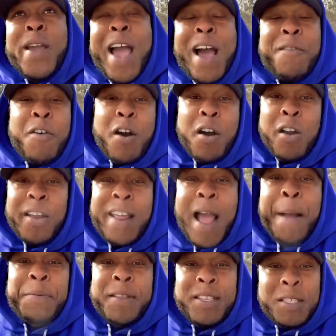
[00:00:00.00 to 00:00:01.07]
We have our
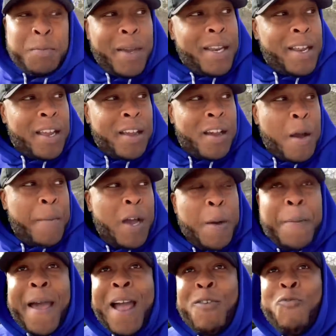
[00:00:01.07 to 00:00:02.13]
captain's meeting coming
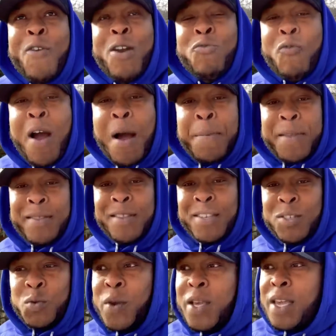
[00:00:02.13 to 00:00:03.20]
up at Red Robin
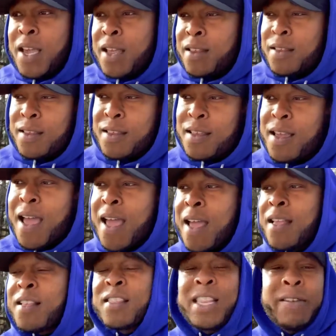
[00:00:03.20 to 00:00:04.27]
this weekend
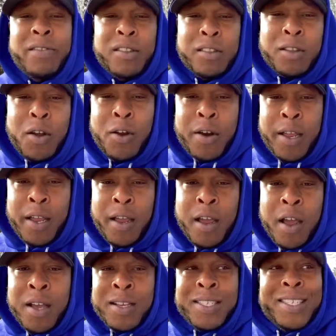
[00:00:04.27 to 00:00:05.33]
at 11:30,
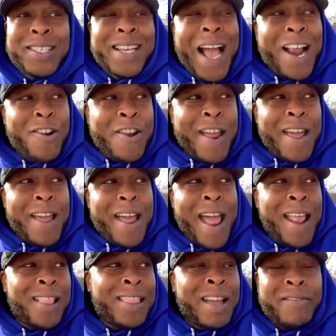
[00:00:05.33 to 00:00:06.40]
Saturday
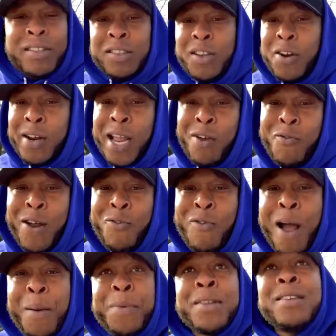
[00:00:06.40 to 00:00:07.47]
at 11:30 at Red
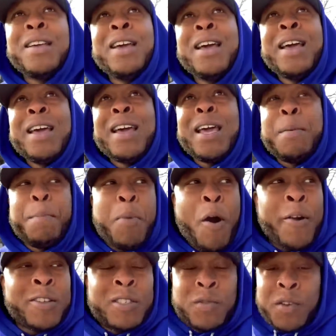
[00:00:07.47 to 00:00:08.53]
Robin in
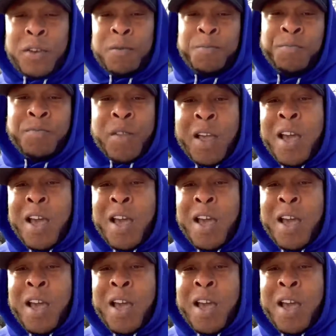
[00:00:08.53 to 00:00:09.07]
Bartonsville.